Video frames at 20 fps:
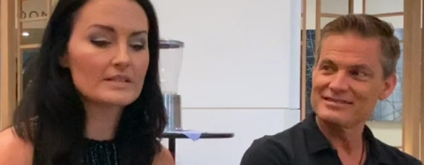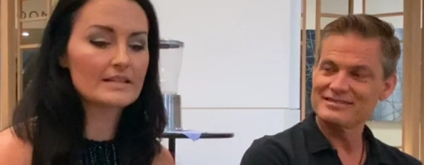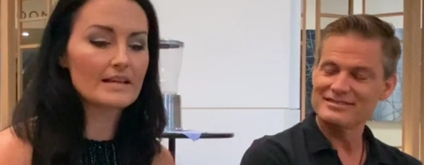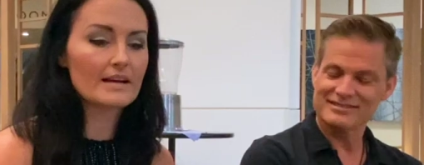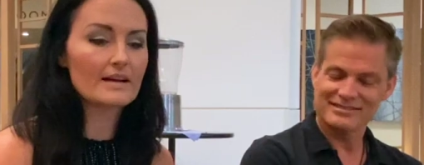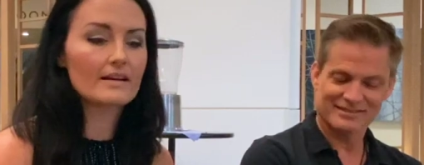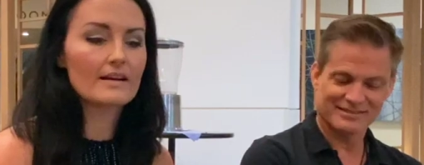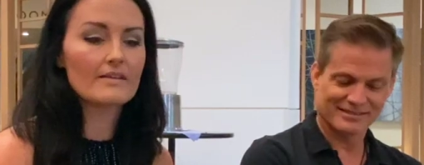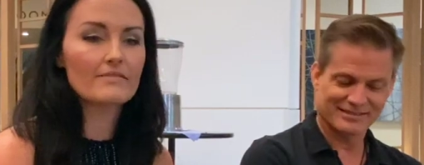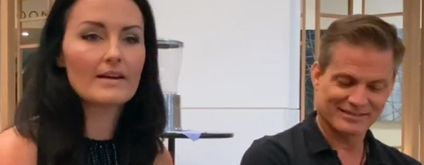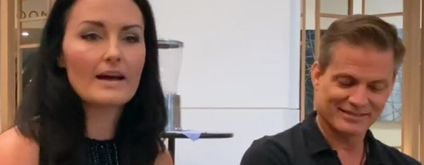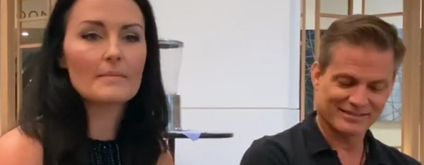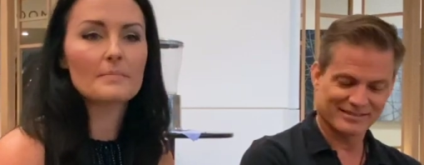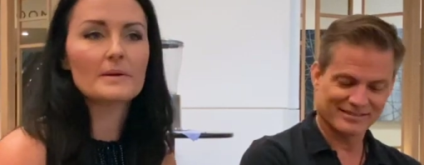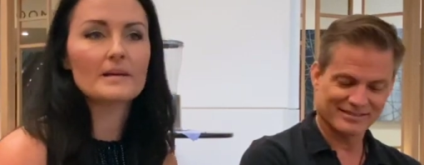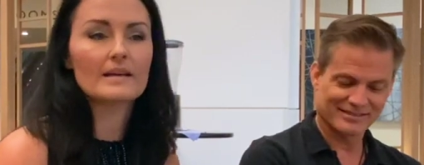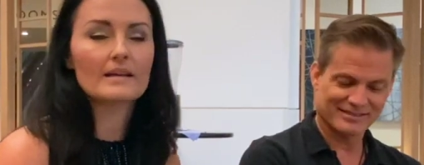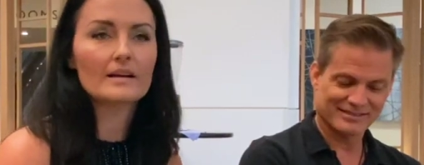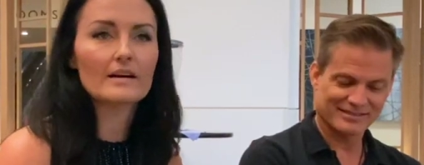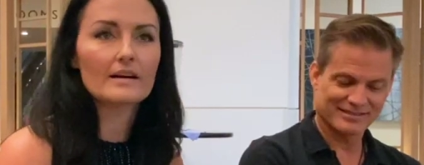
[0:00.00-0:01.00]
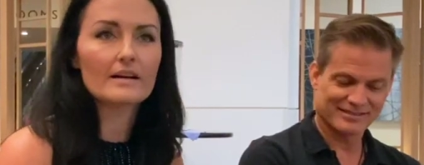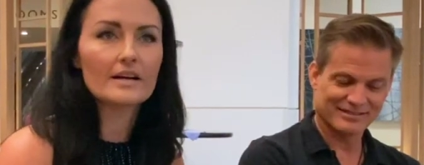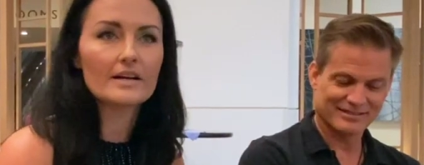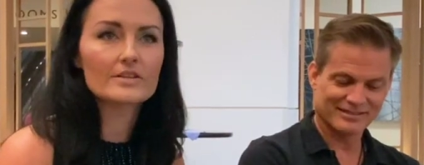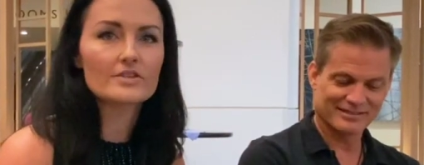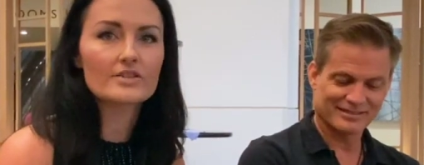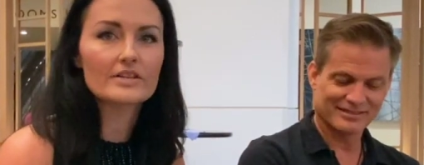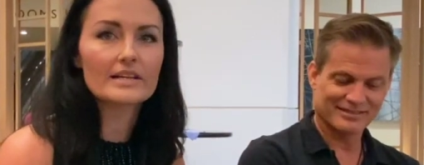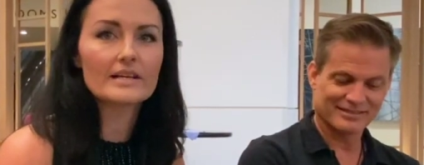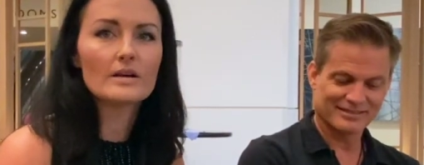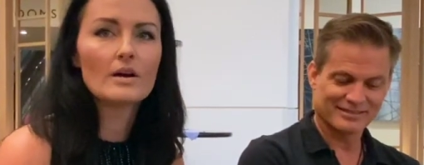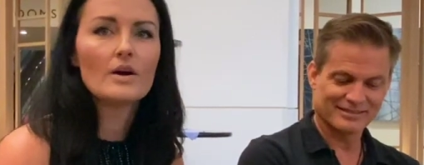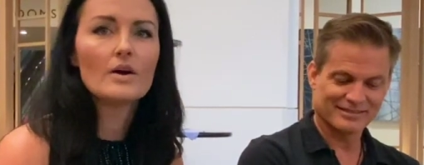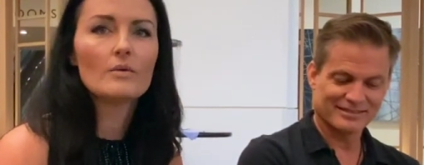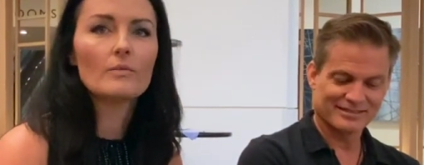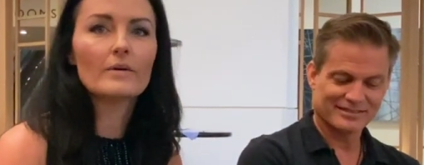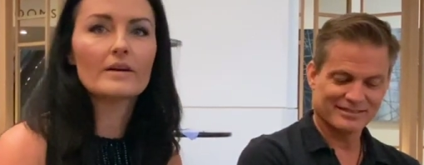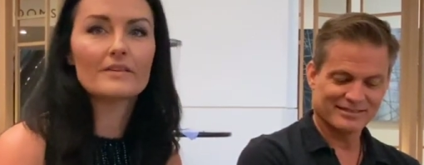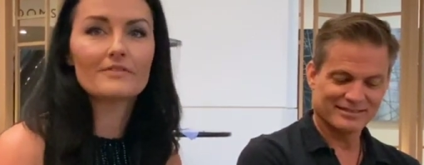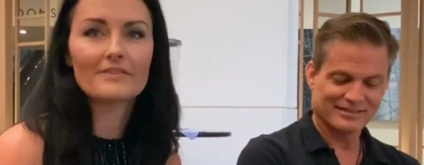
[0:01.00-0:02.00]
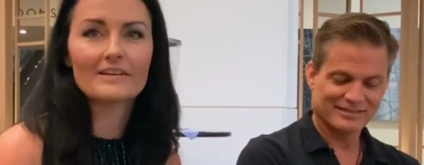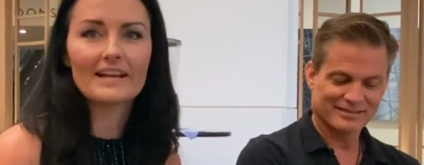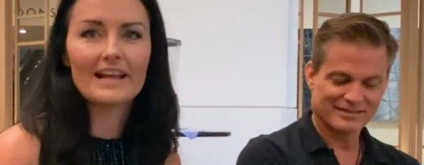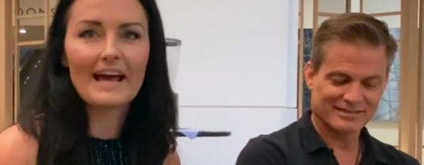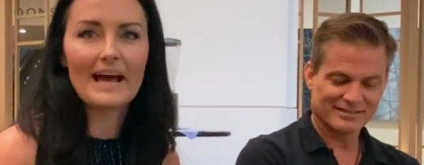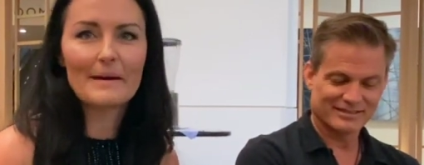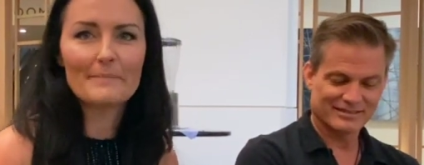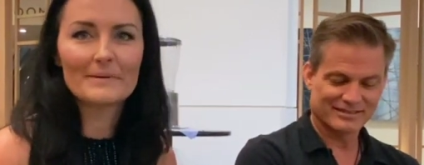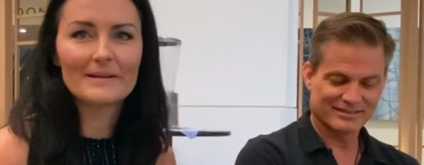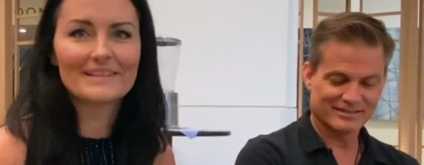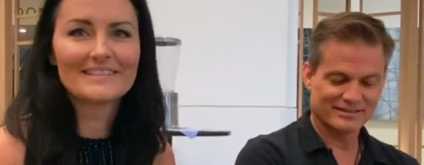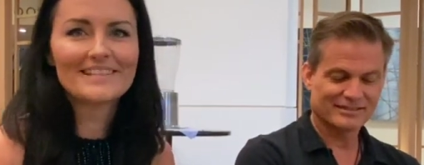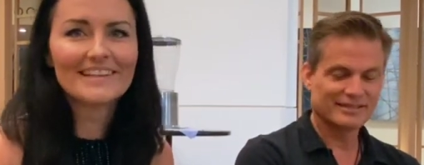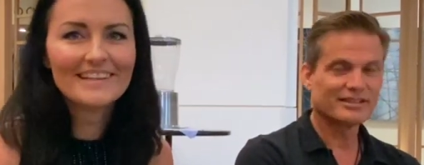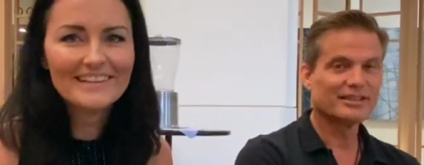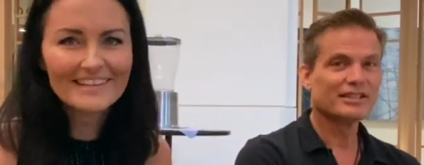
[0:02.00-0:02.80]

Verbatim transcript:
Speaker 1: scared of happening in our country, what if it happened?